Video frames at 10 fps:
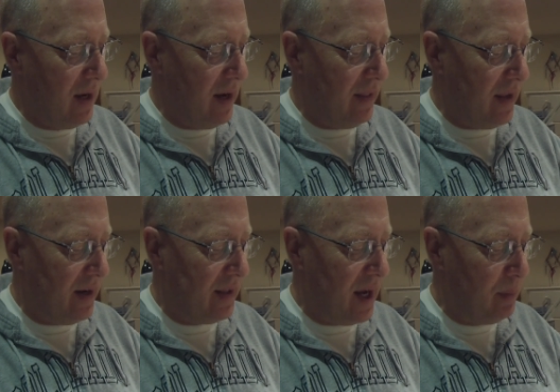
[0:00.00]
And then
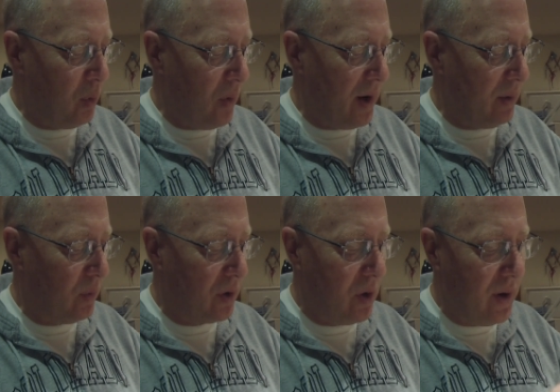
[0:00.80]
at that point,
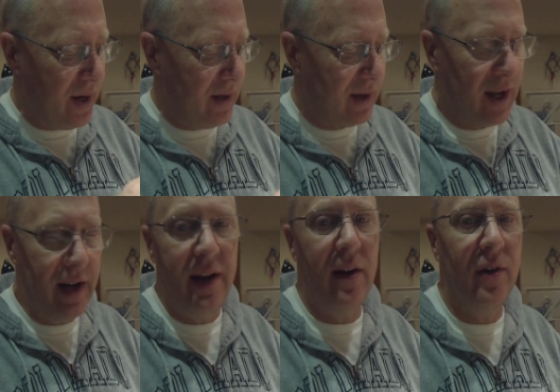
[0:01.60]
we'll go ahead and lay
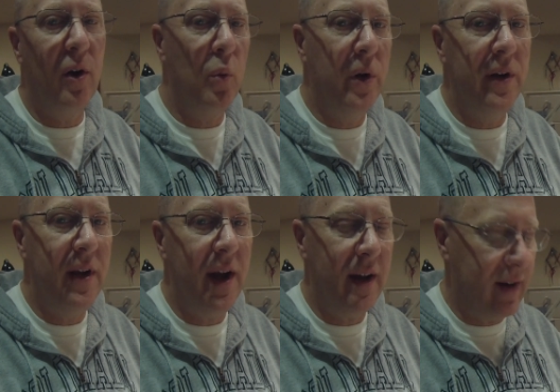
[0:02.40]
down our wooden
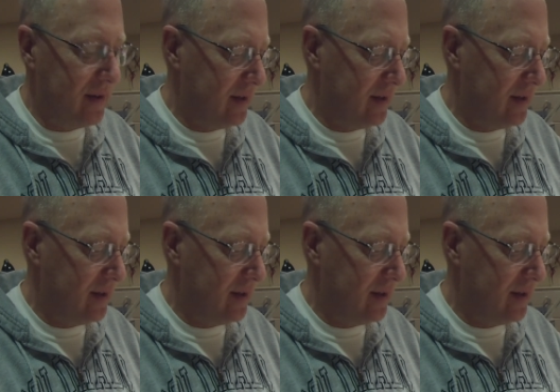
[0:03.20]
deck.